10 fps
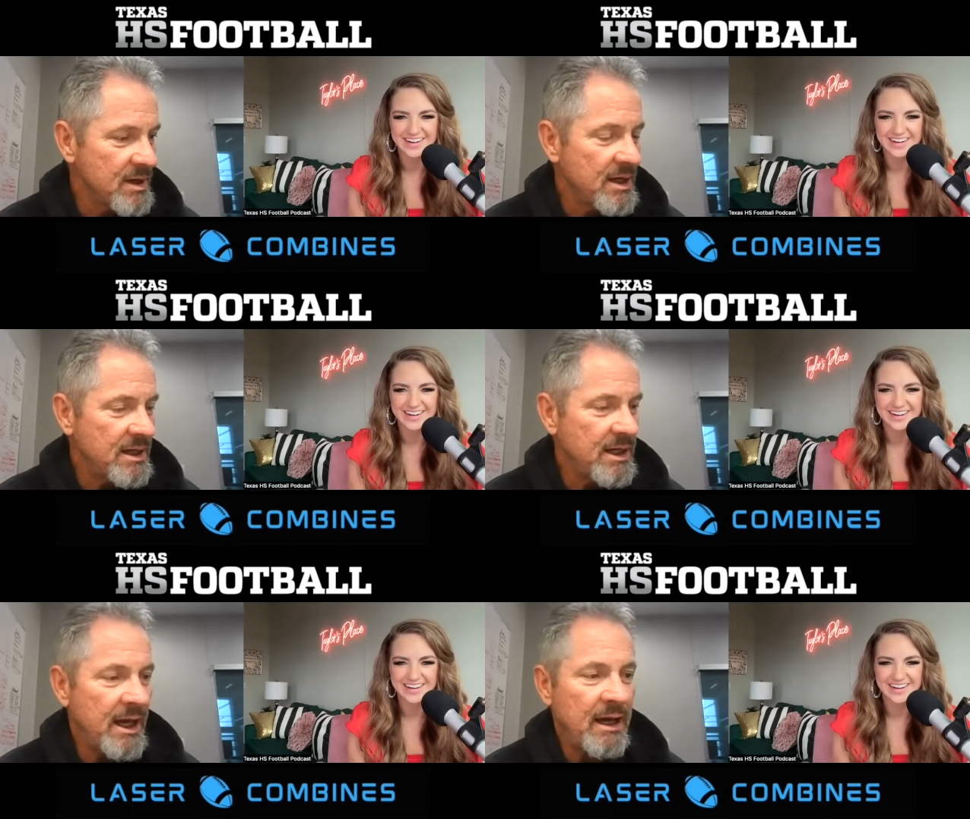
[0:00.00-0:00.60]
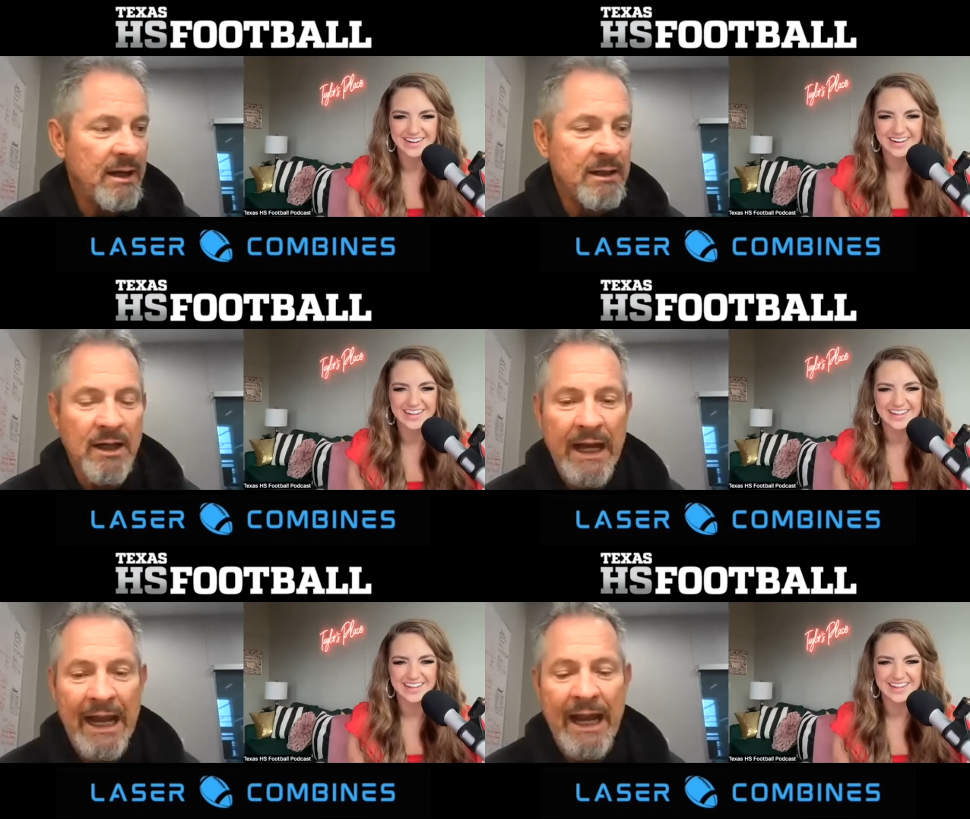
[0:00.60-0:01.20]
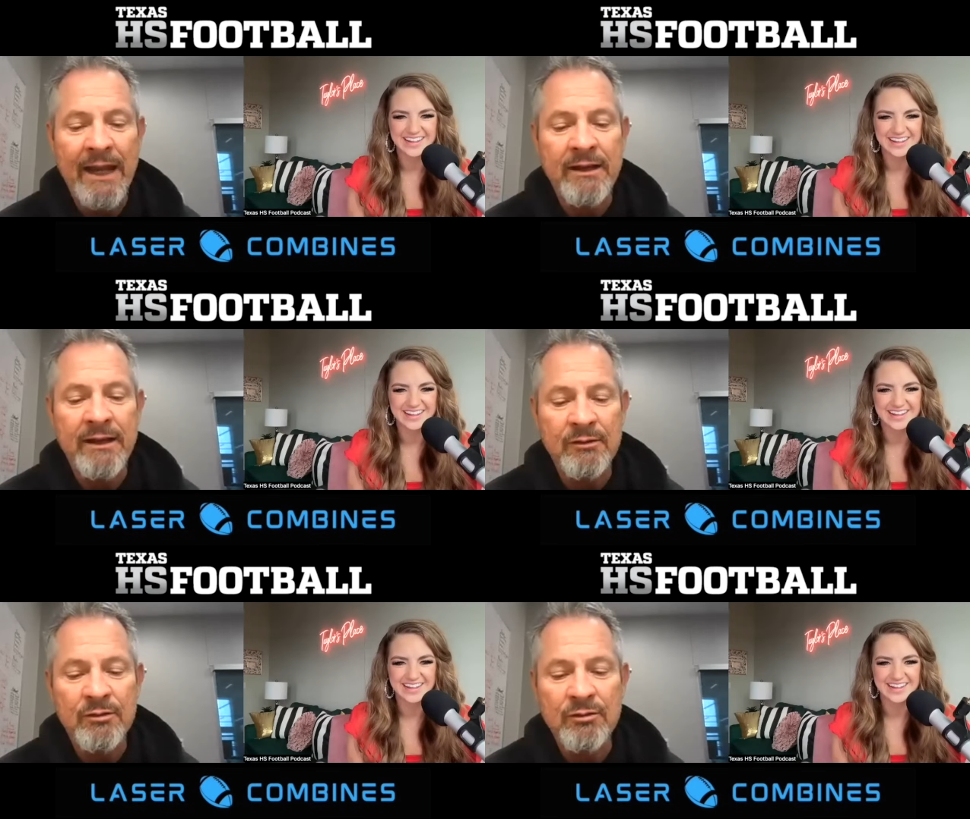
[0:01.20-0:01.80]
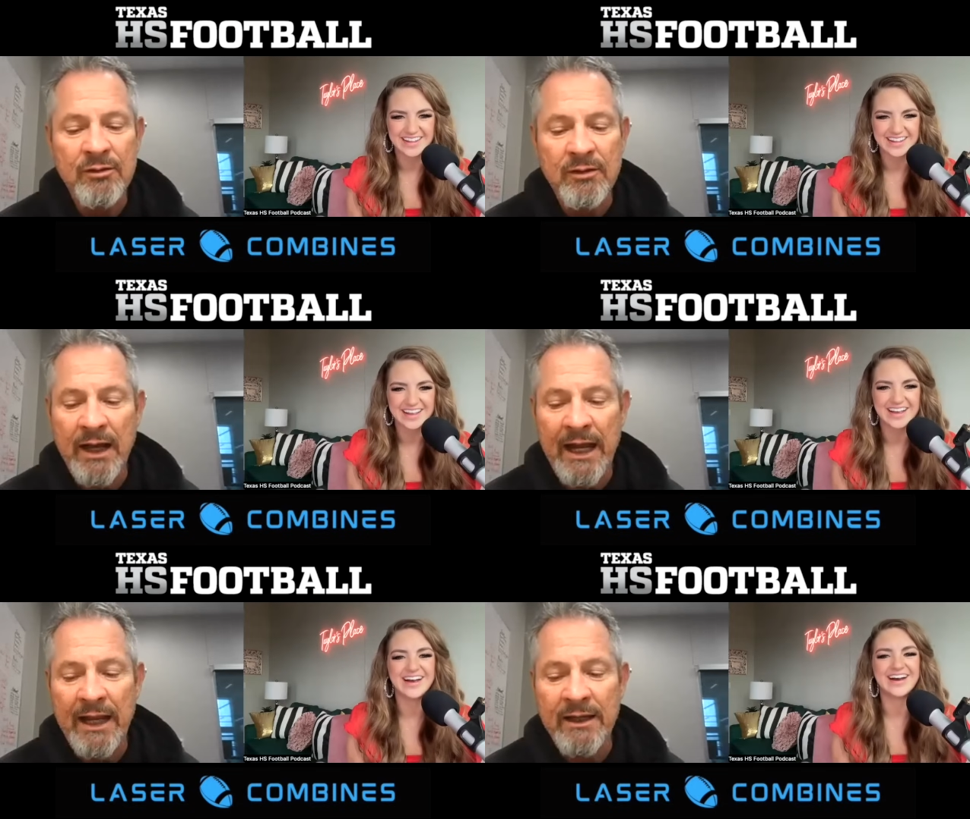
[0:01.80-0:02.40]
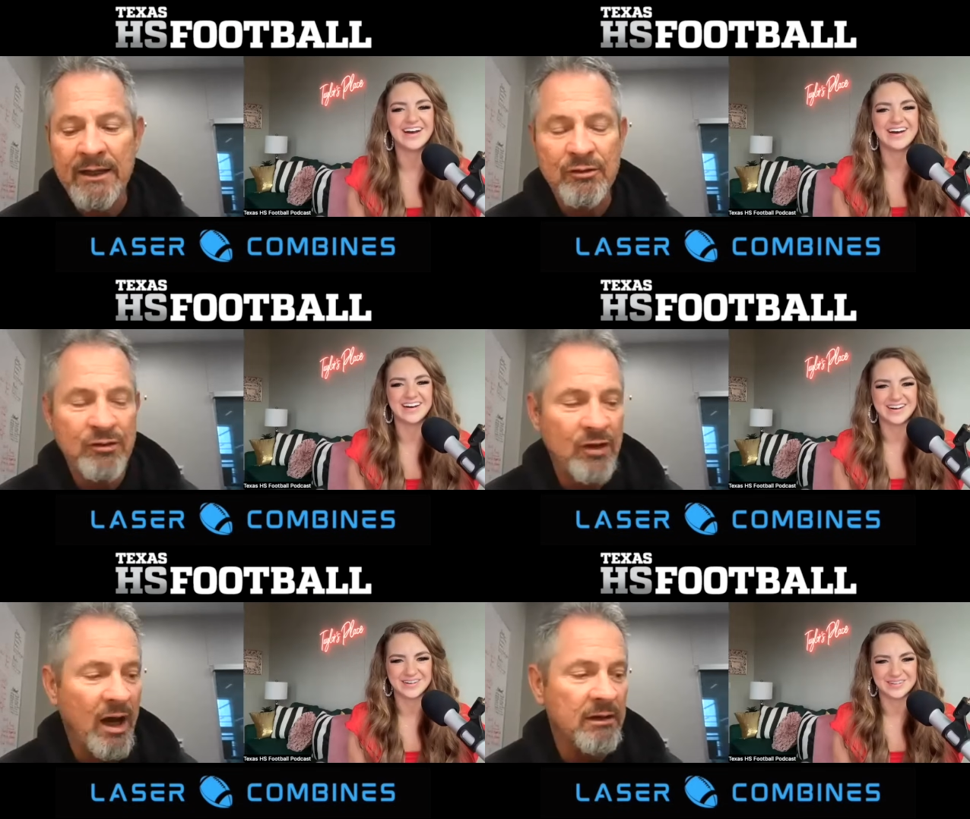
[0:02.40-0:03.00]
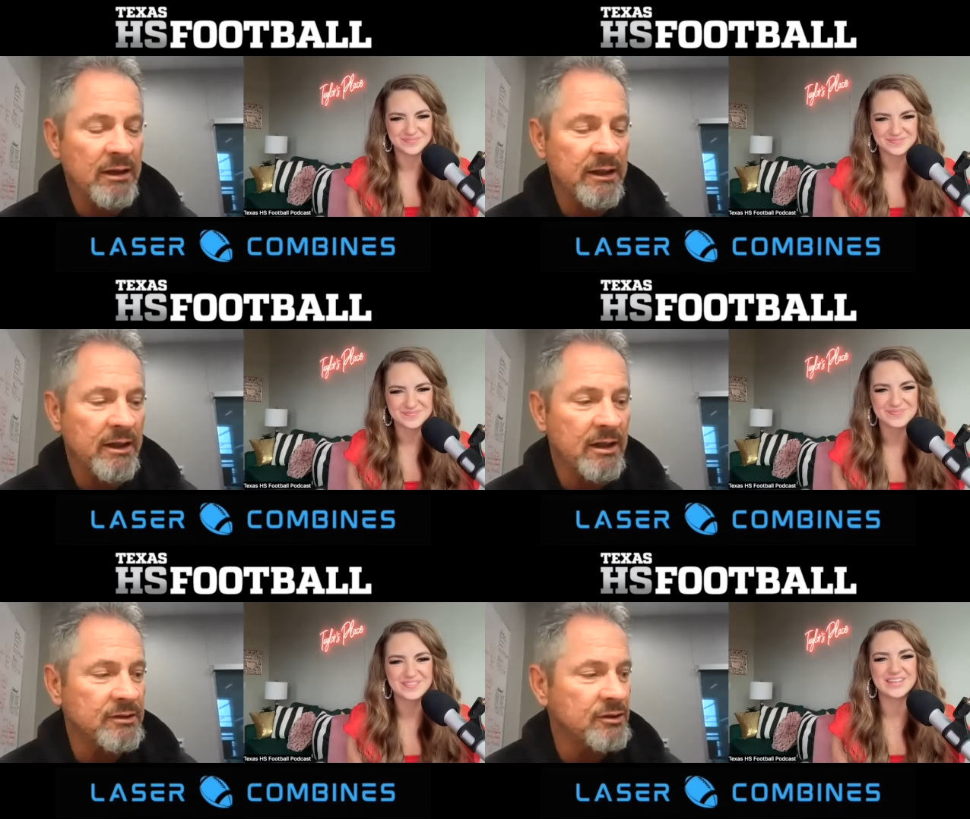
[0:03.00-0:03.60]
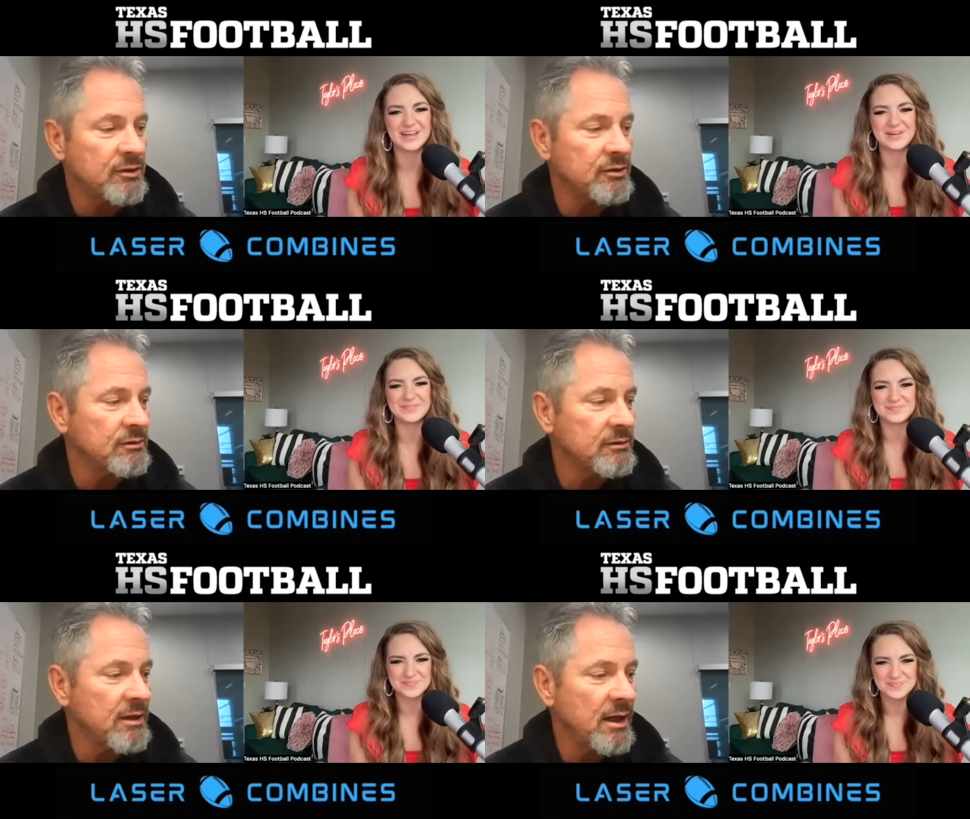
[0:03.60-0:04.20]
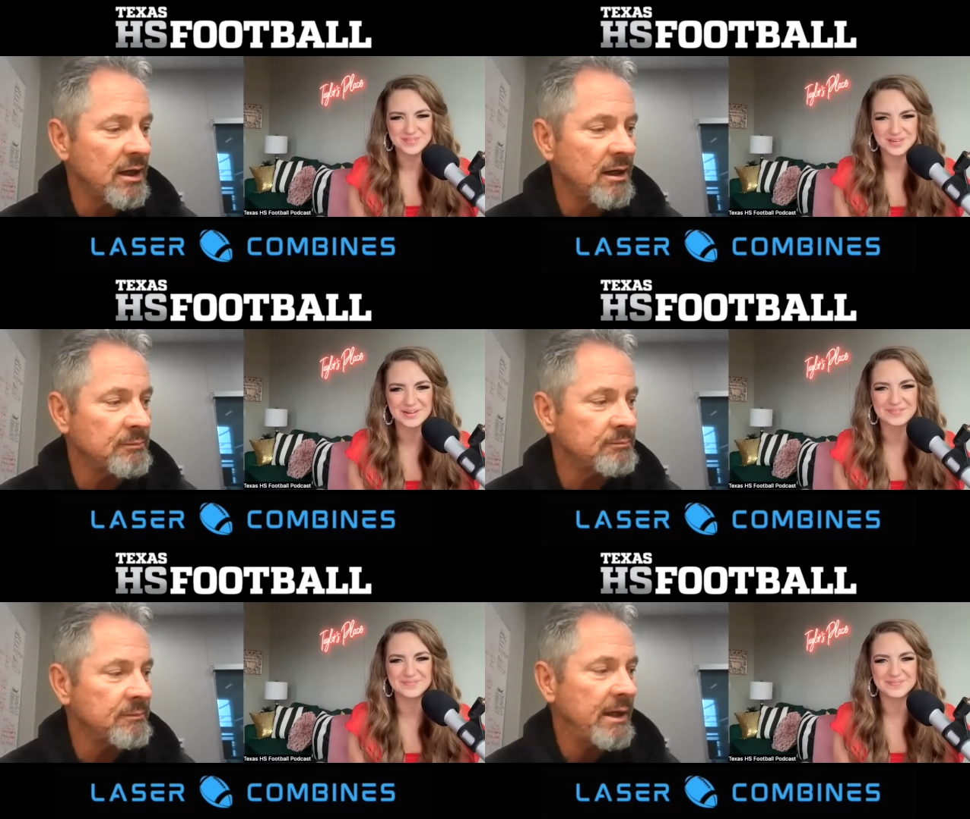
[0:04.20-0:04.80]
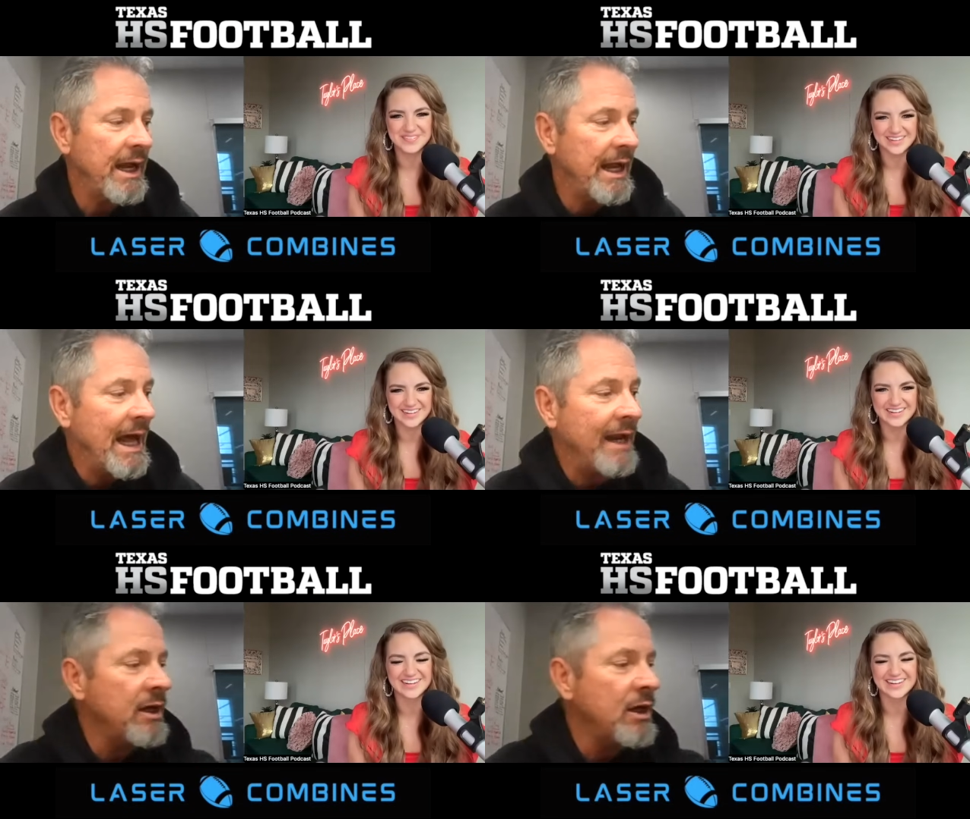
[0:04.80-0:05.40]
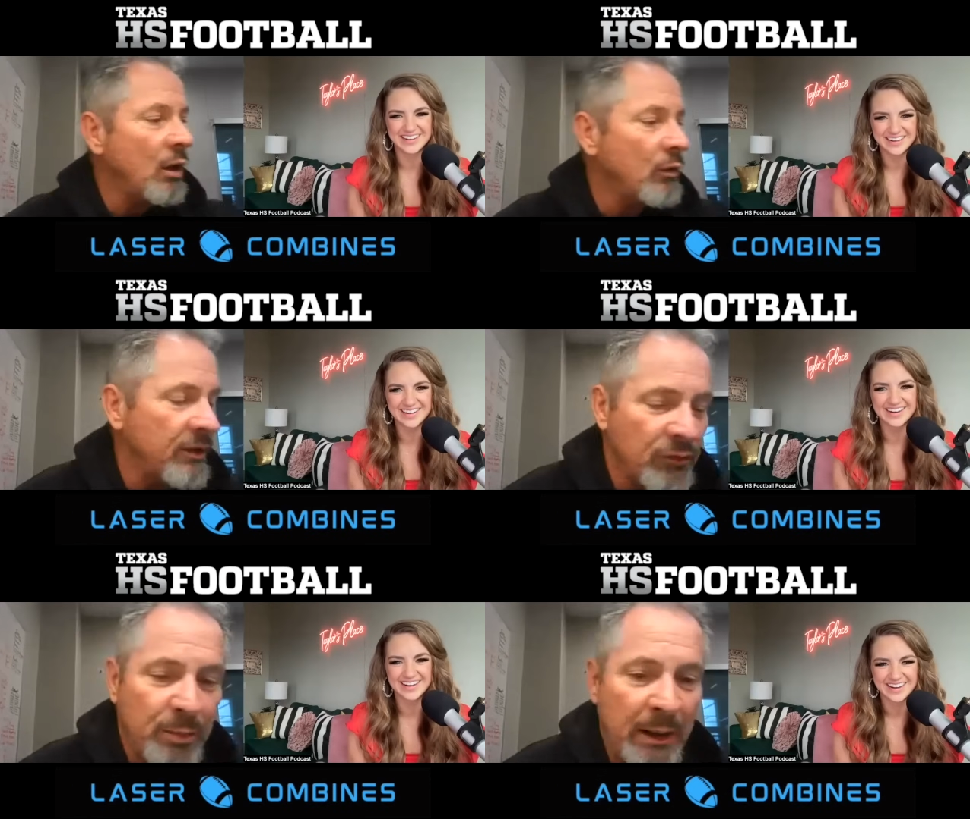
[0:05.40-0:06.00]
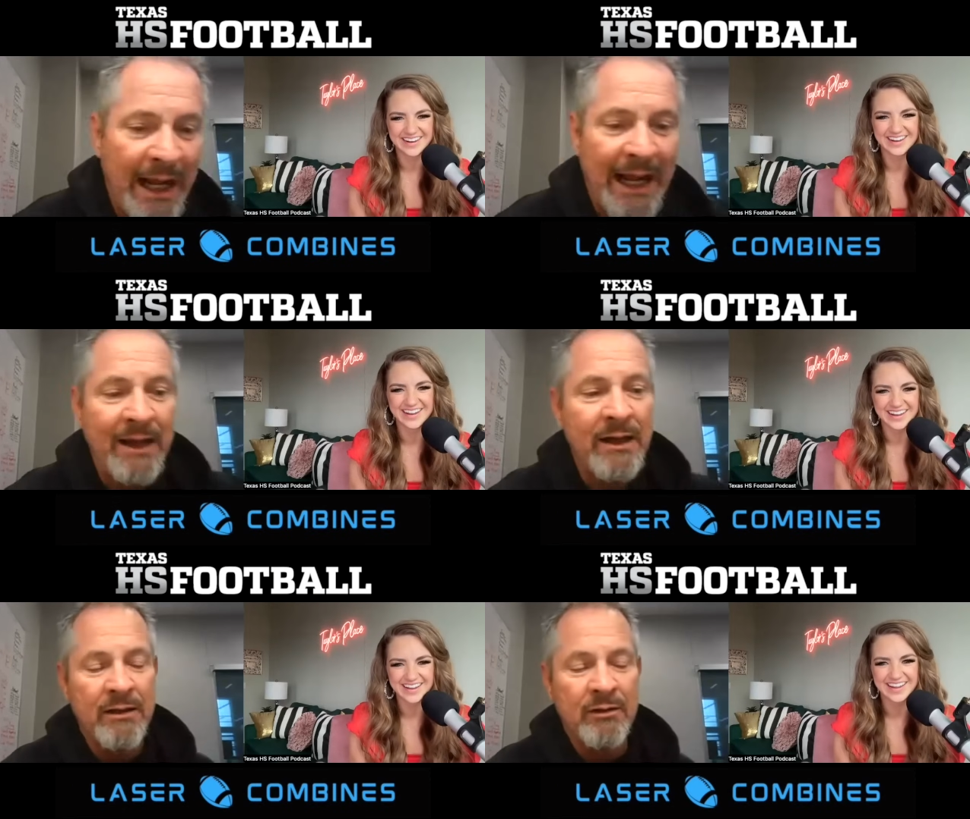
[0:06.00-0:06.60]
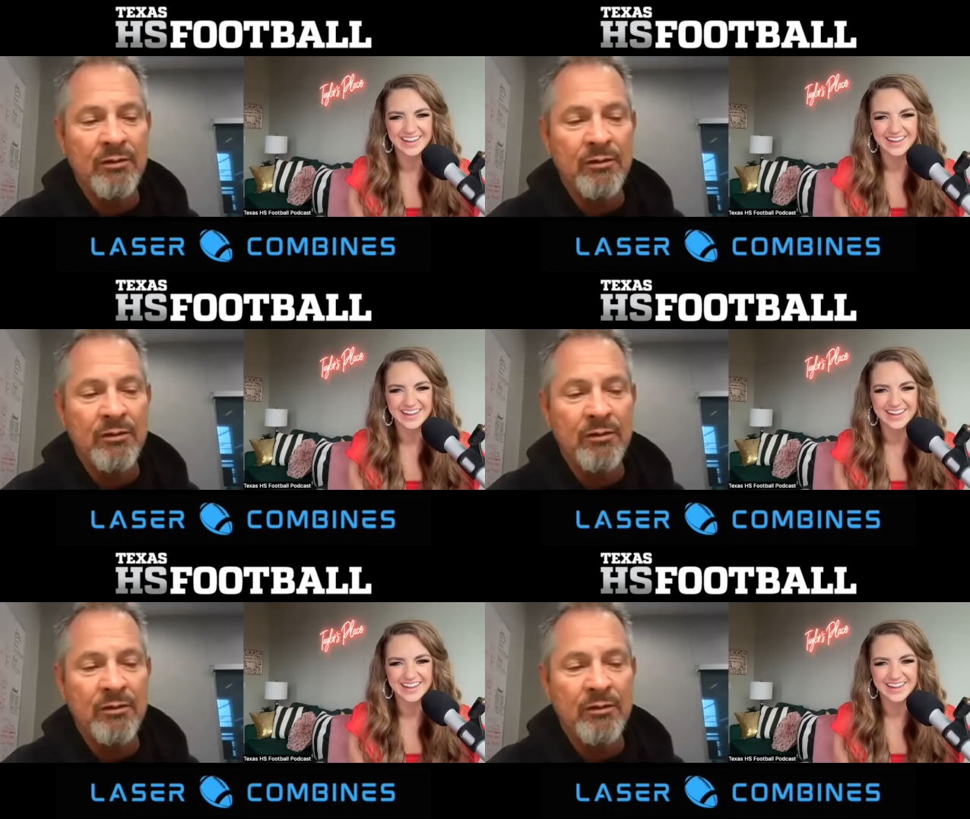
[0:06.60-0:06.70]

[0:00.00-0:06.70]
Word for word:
Speaker 1: Yeah, Andy's Andy's uh, chocolate custard. Yep.
Speaker 2: Um, Yum.
Speaker 1: and I didn't know this, but Andy's